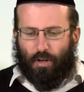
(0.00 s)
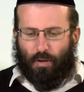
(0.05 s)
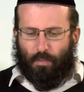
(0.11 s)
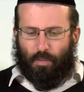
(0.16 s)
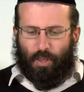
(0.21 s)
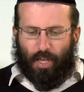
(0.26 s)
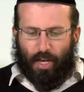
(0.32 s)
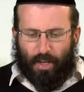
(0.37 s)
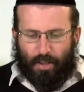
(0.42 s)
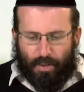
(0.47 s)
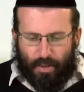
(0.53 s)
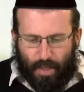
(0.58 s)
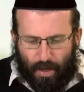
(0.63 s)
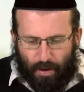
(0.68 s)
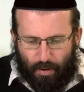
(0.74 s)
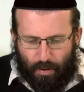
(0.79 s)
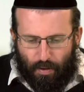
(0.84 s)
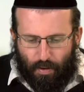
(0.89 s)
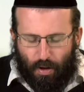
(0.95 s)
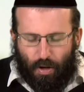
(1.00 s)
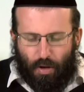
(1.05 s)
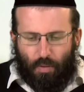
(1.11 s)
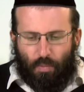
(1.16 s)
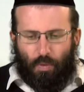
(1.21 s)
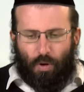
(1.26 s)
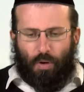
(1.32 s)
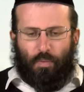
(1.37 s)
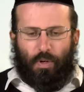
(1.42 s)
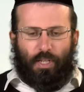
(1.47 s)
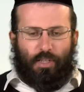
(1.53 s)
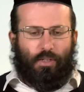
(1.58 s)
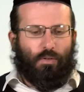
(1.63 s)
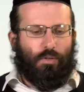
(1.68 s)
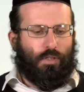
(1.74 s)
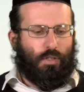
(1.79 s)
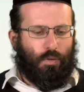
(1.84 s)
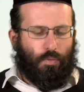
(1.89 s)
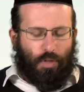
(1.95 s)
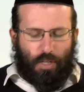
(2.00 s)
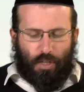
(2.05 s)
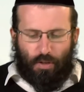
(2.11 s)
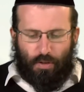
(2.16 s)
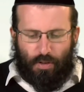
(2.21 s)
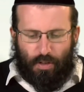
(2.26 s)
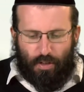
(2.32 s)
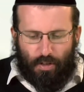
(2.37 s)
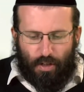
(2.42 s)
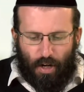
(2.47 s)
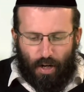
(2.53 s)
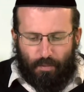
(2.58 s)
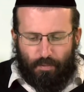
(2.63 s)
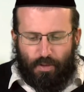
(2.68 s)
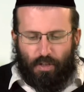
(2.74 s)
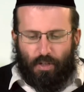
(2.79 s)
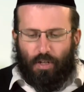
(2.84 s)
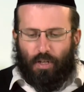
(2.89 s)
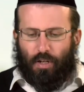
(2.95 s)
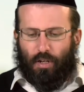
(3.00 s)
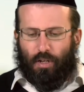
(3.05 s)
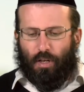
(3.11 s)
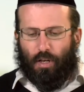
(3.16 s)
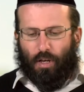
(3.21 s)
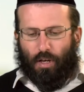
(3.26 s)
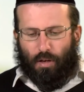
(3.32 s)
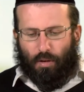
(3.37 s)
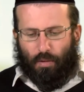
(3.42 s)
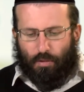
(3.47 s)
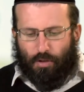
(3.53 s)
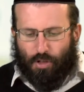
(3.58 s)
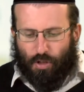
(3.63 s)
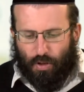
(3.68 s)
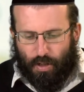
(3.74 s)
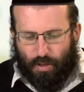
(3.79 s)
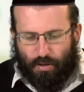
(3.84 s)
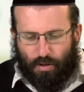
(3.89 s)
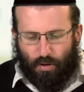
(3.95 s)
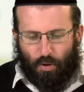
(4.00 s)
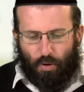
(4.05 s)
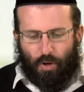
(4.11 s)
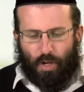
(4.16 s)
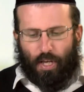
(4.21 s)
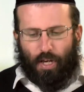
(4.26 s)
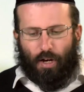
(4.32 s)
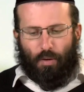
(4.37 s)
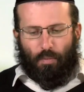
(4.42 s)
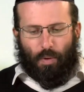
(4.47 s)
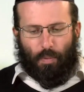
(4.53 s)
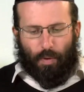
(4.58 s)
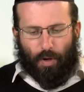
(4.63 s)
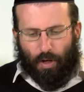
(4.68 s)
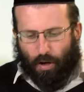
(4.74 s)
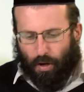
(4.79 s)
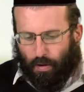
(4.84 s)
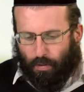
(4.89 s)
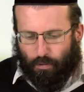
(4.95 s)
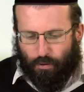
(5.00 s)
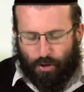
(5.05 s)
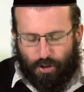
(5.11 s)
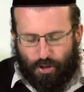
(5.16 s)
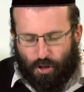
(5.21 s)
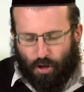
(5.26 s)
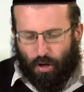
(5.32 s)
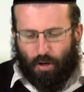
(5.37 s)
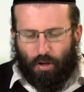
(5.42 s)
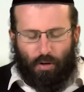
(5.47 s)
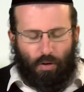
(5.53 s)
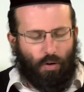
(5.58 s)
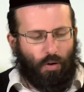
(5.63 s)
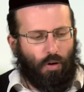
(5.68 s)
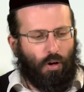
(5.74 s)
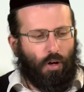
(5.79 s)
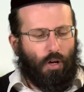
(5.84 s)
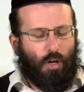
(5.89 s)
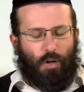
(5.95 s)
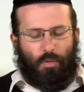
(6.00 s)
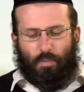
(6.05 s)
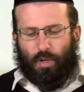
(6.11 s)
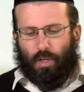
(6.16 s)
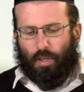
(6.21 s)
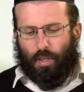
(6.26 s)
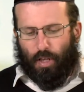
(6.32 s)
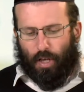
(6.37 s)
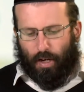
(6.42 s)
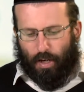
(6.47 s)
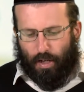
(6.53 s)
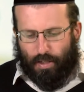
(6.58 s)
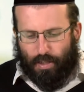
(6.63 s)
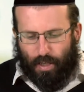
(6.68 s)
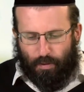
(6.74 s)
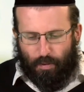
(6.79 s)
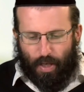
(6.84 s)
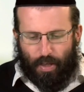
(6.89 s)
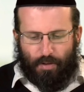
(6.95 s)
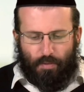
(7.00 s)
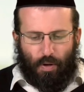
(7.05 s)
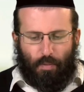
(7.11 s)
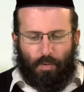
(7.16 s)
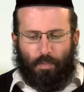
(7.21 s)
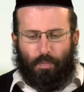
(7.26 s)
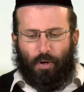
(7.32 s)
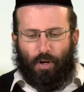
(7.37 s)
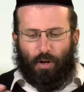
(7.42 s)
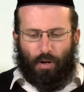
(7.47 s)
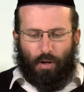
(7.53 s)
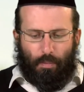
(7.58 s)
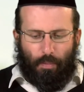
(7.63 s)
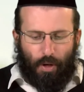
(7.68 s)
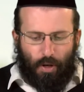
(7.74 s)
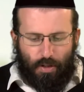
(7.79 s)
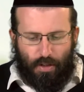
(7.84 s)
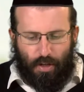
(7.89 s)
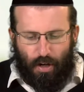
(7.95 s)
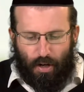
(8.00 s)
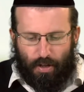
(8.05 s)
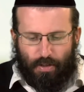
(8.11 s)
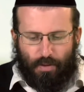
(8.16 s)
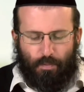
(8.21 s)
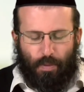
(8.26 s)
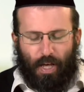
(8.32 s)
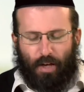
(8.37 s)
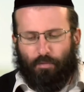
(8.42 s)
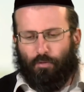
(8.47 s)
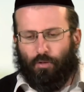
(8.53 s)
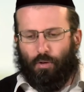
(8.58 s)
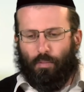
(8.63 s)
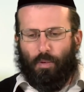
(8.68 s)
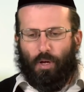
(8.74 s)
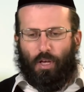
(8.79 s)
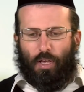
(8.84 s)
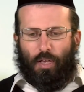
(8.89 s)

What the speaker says: But then what do we do? So we use the time to then tune into the audio when we're going for a jog, or like I said, that's why we put it on the podcast platform.